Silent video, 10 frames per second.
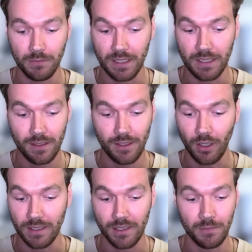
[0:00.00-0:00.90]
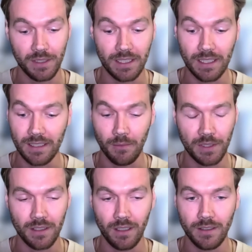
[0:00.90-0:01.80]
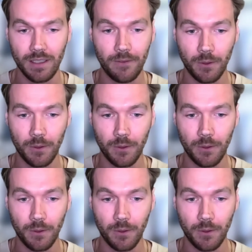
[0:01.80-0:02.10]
starting something to getting something done never really